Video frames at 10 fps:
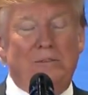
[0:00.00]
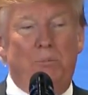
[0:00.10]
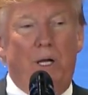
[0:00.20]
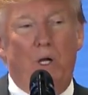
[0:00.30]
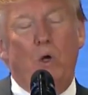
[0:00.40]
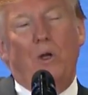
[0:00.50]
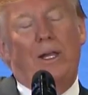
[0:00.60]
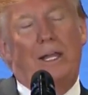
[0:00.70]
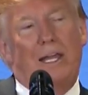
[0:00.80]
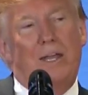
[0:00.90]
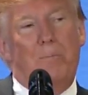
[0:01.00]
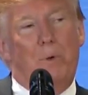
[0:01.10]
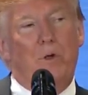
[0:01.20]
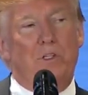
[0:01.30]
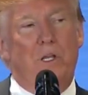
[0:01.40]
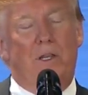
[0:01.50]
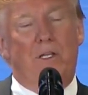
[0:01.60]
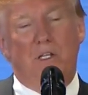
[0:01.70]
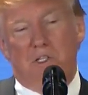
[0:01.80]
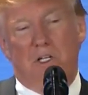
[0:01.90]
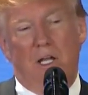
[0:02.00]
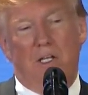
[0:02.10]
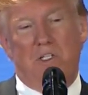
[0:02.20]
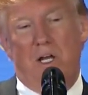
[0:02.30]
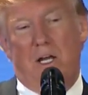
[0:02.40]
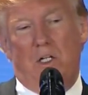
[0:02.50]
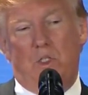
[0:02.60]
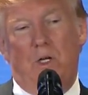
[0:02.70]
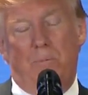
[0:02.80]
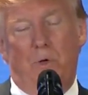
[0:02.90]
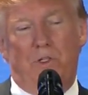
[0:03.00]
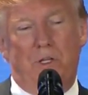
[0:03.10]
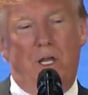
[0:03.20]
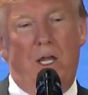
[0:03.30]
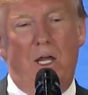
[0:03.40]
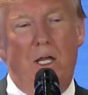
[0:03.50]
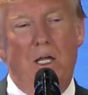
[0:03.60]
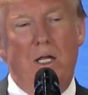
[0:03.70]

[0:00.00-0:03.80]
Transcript: But only a person that dislikes Donald Trump would say